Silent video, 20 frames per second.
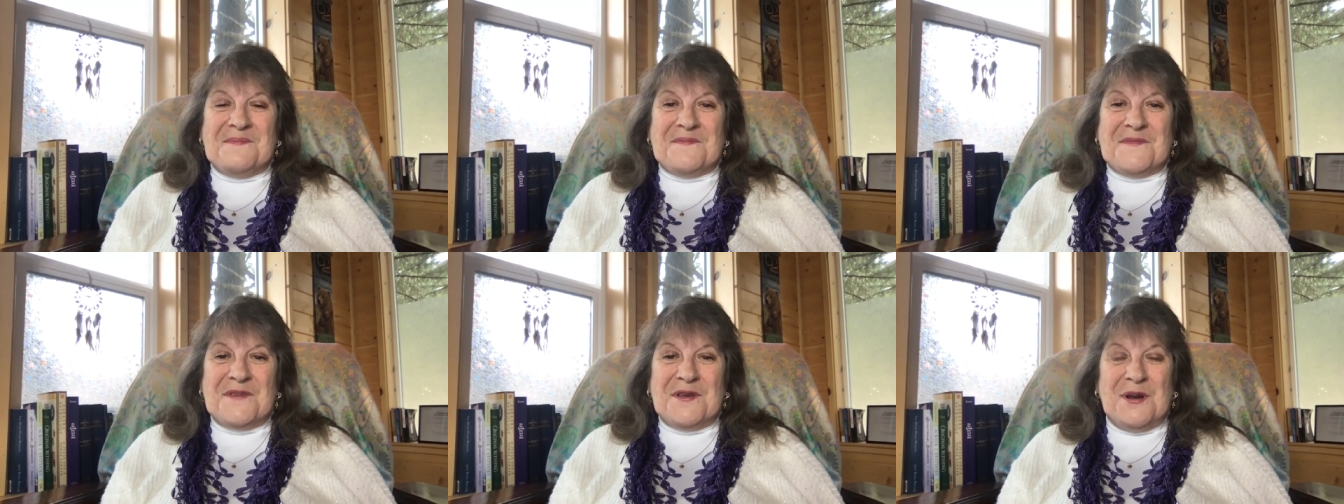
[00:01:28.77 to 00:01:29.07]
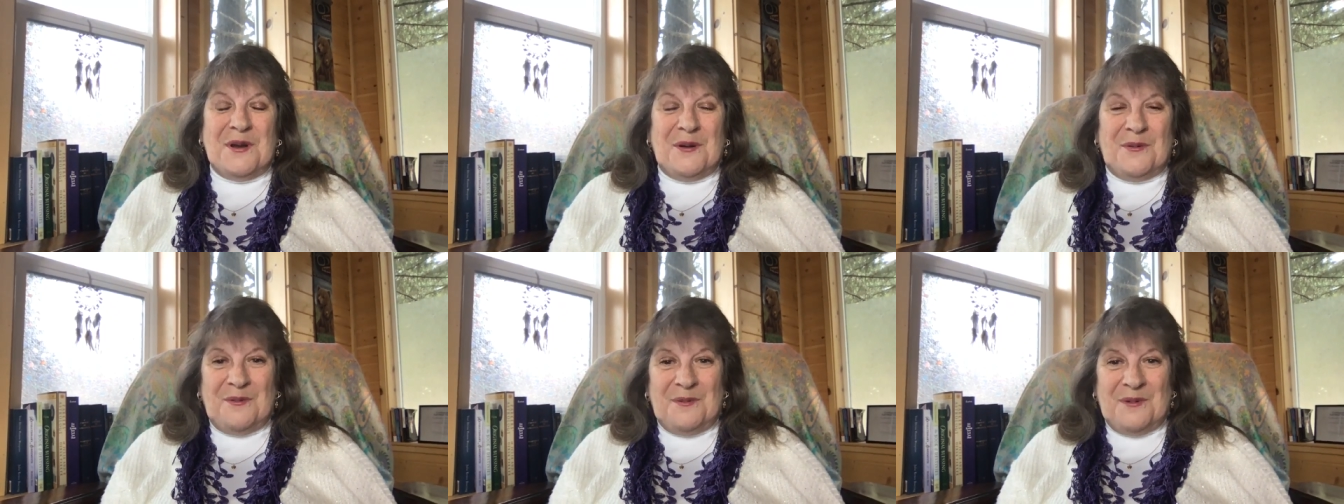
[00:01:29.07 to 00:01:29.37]
you
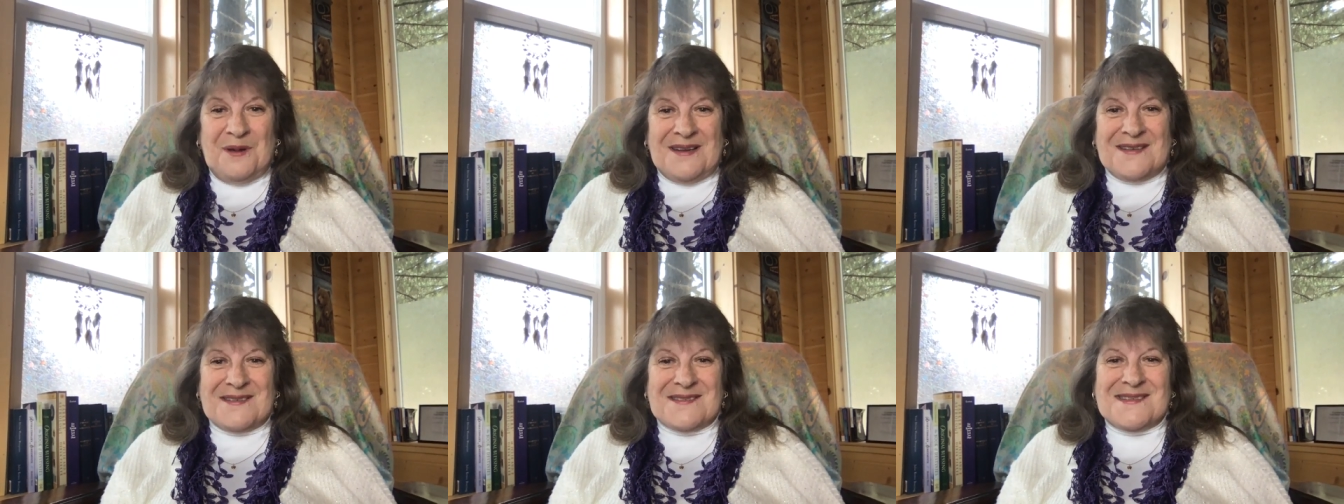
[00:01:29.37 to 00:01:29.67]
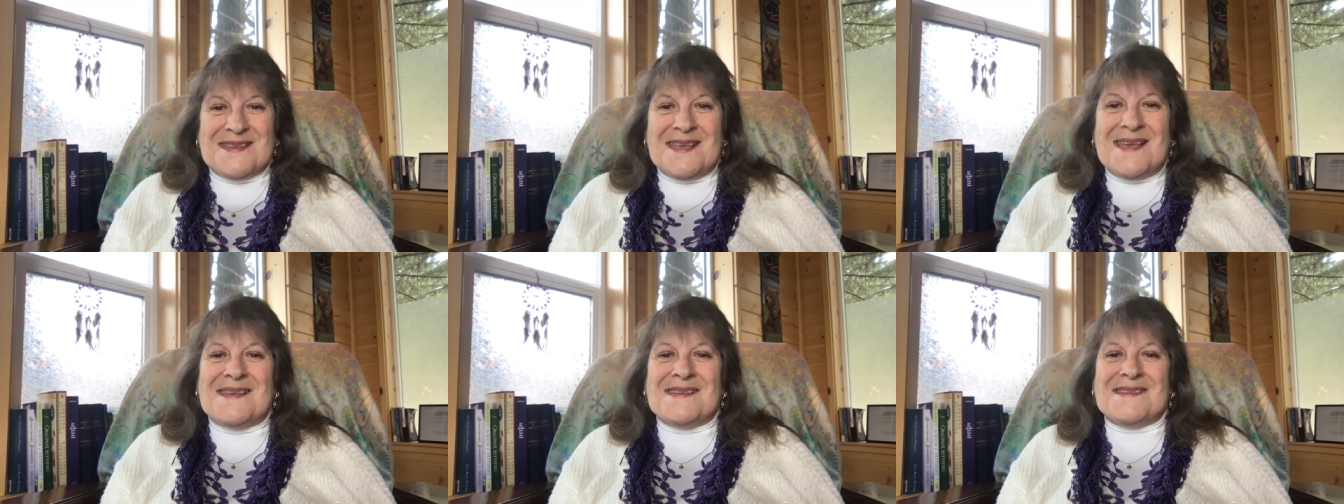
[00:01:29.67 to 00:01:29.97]
know, when it
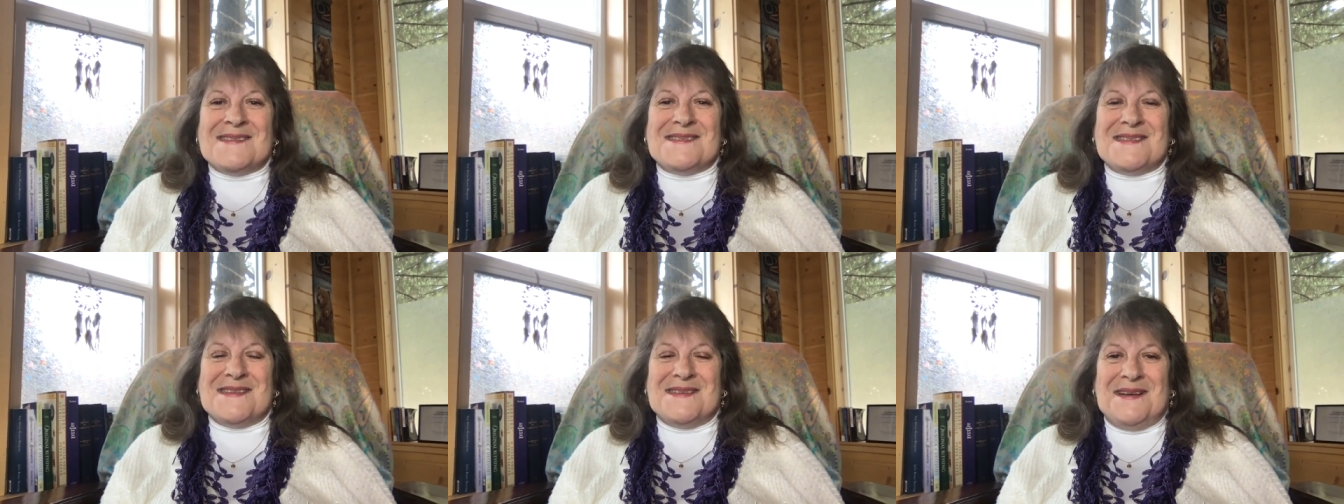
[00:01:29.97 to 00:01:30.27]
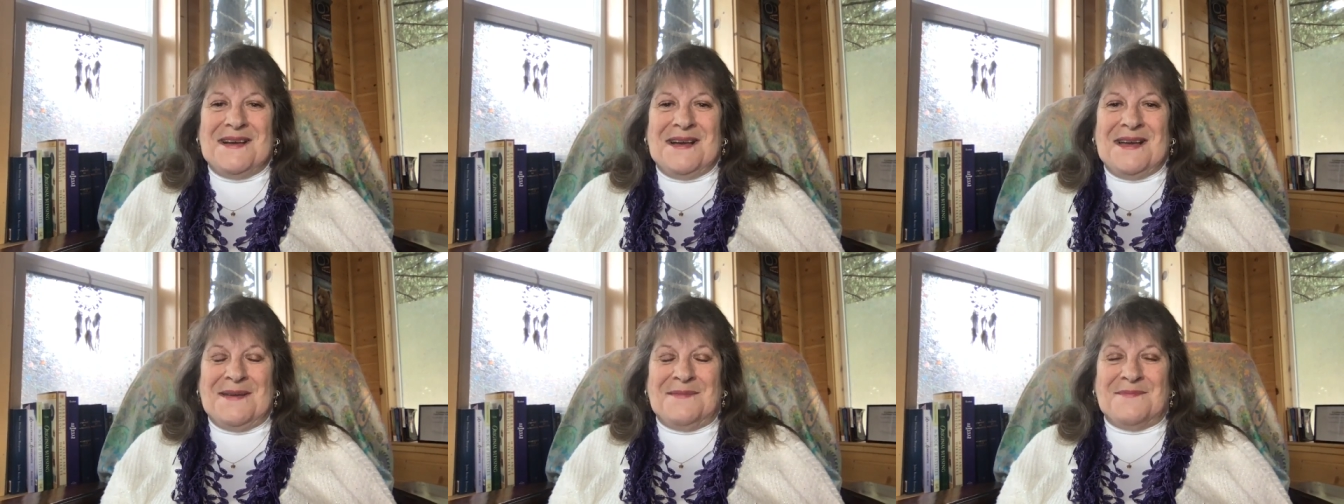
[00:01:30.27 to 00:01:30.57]
says,
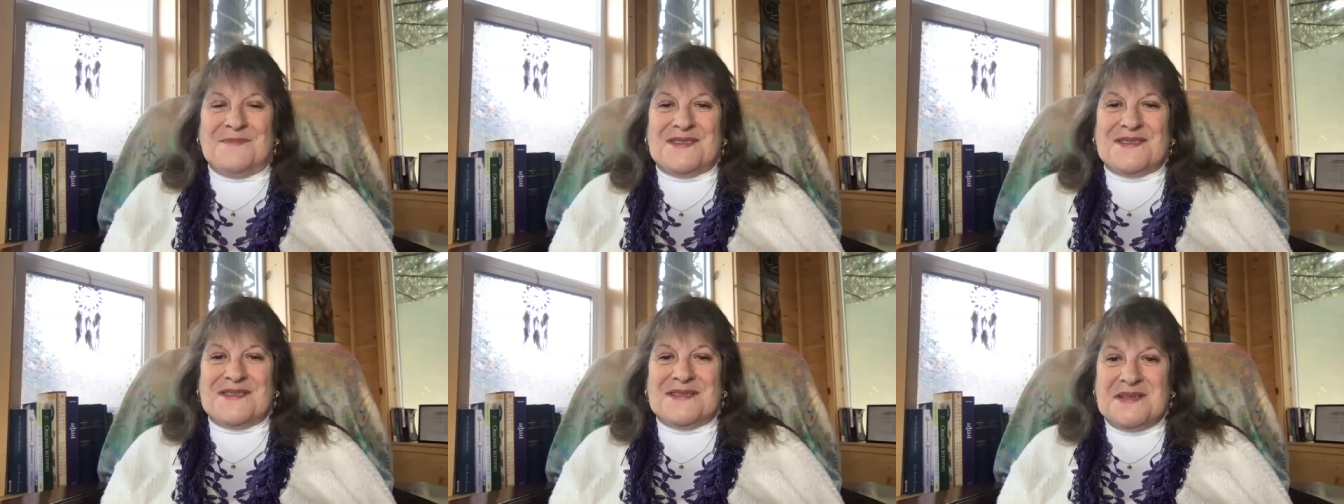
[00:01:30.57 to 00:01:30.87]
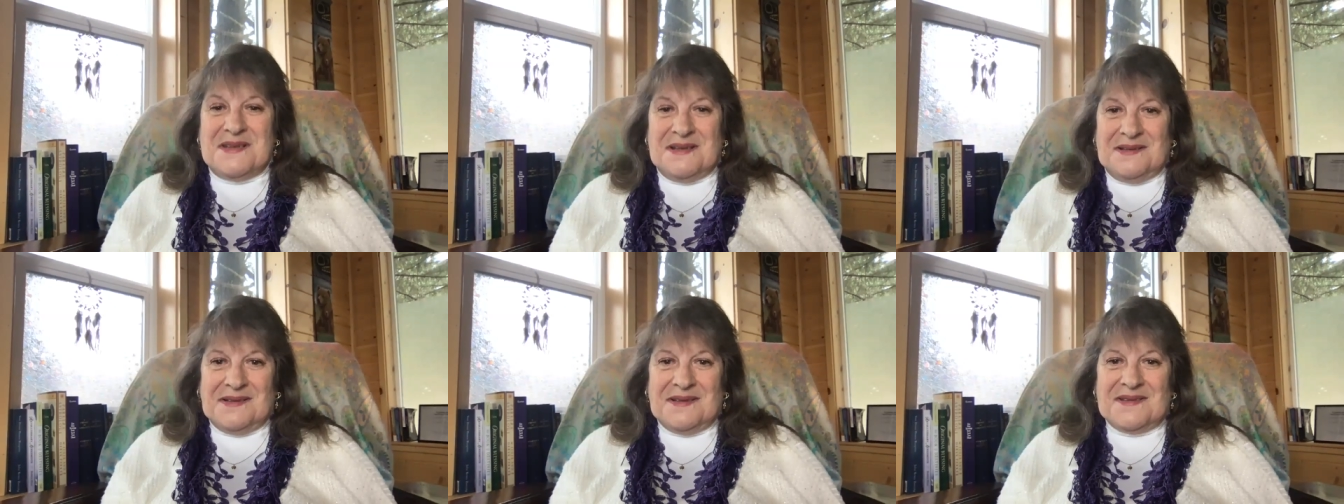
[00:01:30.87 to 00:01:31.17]
I'm
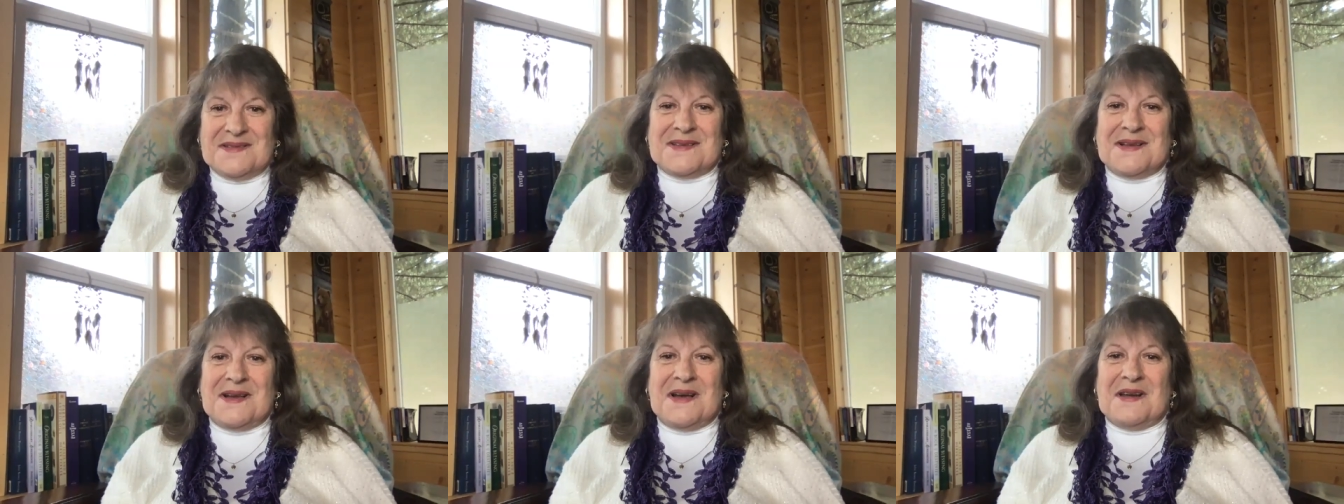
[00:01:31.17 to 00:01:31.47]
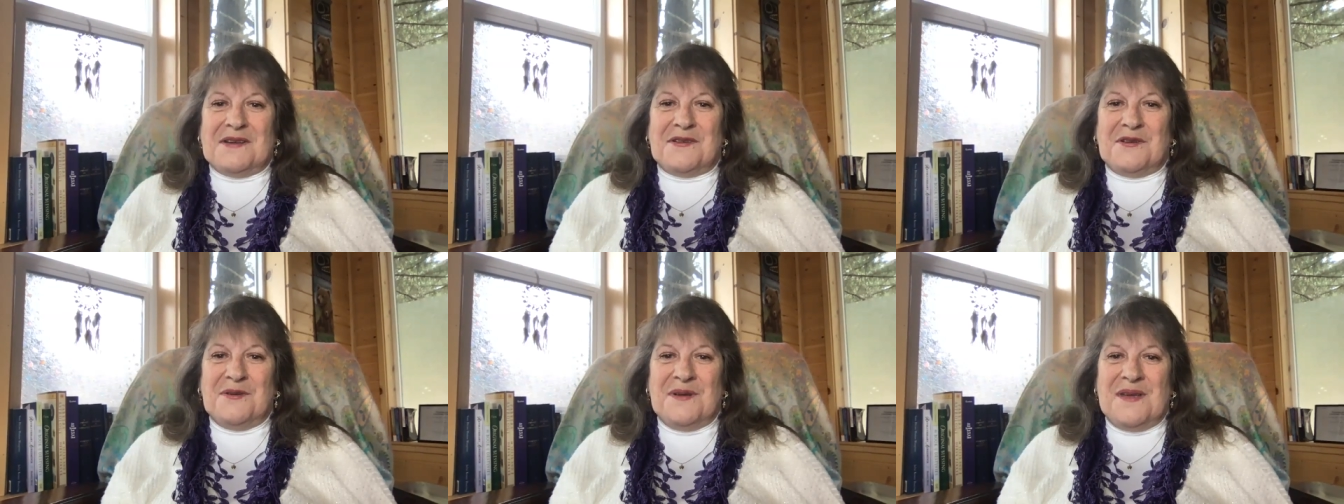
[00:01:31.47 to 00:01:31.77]
still as
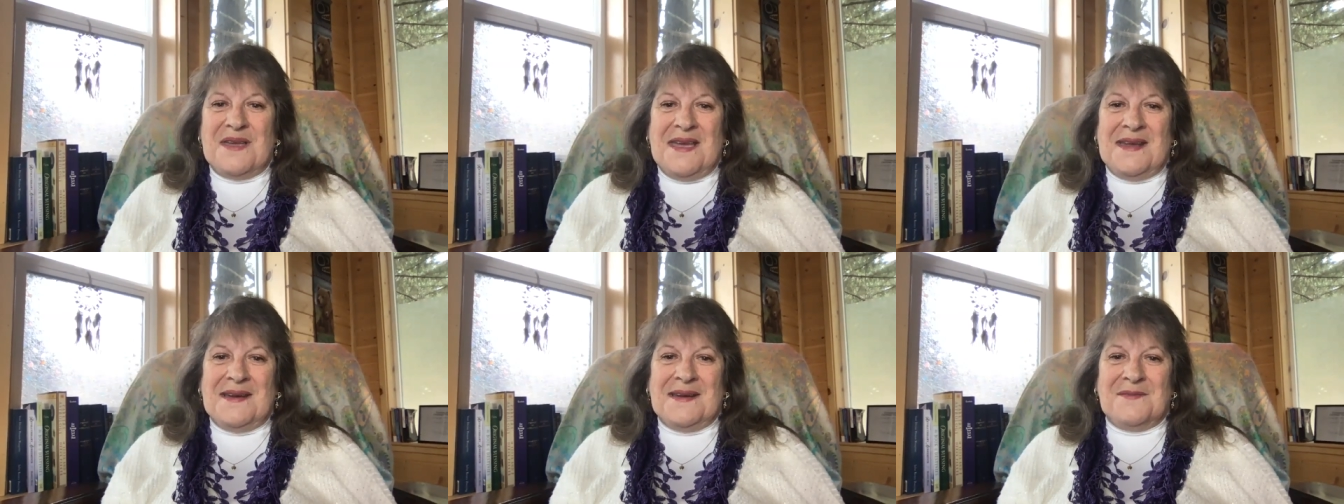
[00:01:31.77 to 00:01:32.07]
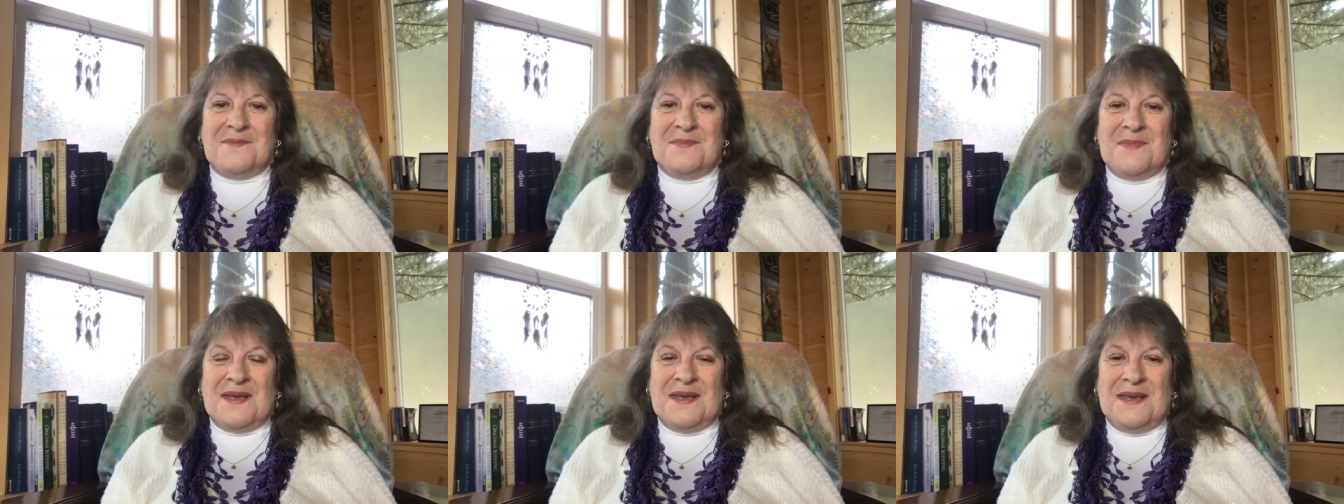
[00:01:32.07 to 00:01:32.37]
God
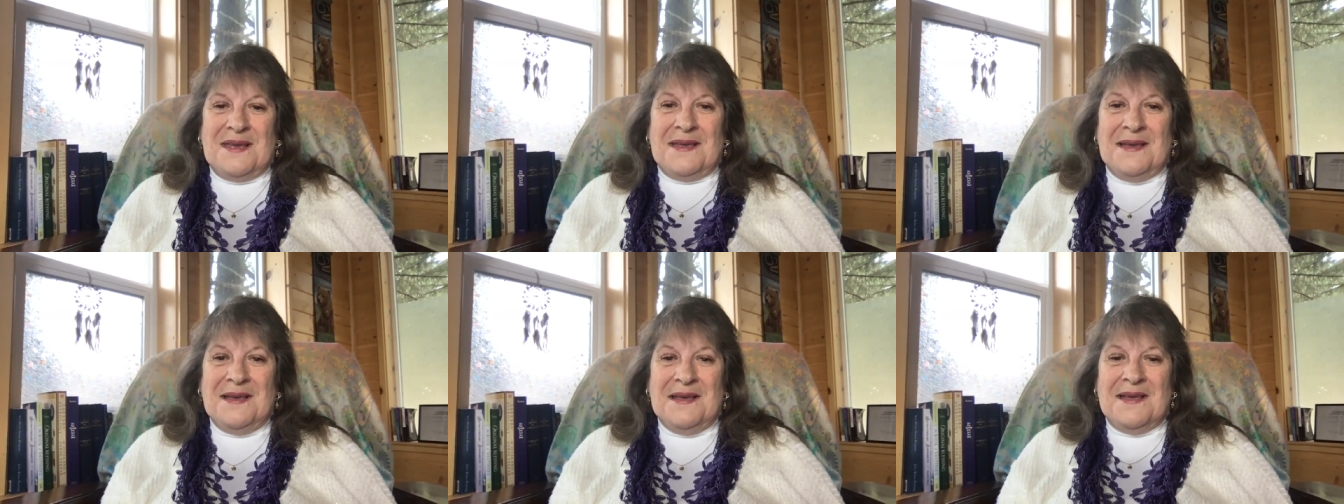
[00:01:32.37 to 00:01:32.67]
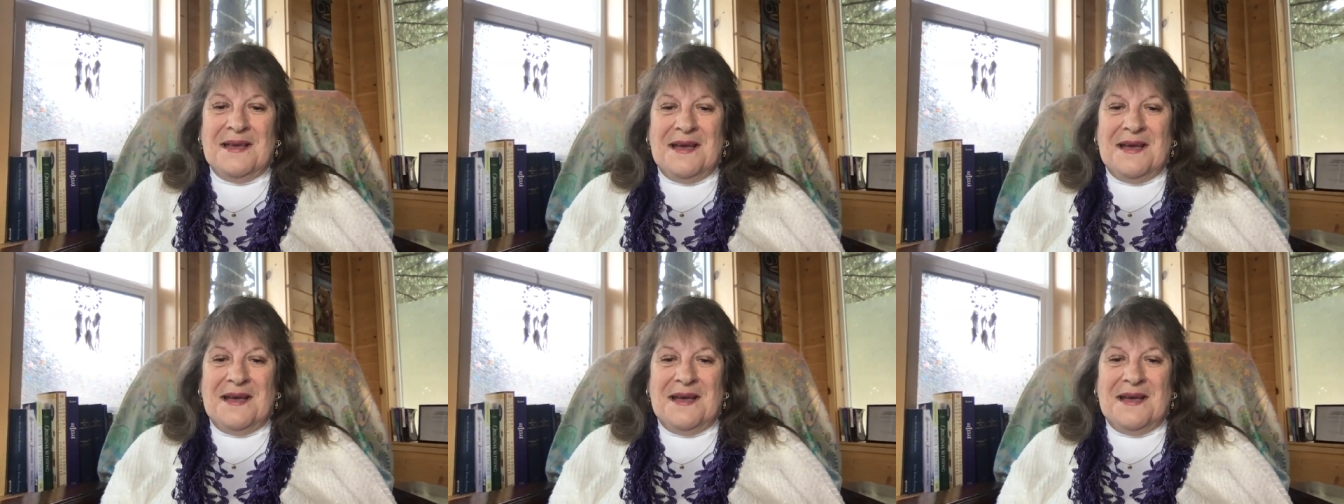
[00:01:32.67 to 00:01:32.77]
created me,